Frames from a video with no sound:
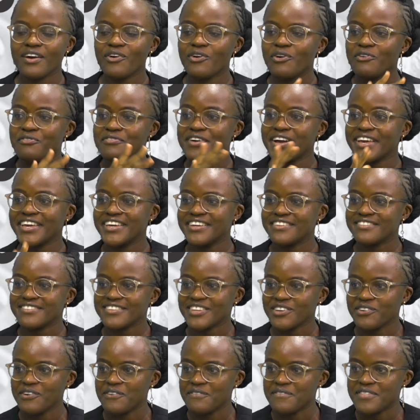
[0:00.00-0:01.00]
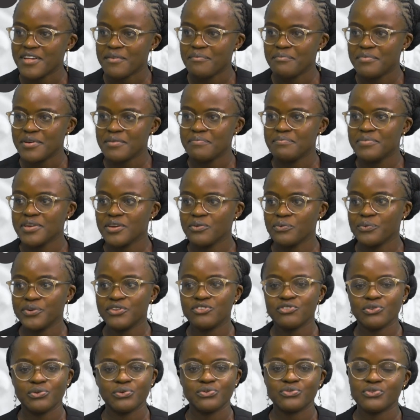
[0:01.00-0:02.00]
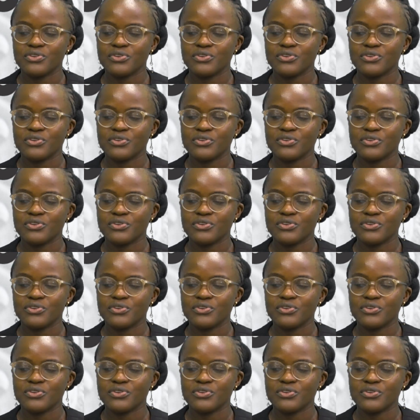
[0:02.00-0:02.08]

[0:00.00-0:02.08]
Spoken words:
overheating of the baby, which also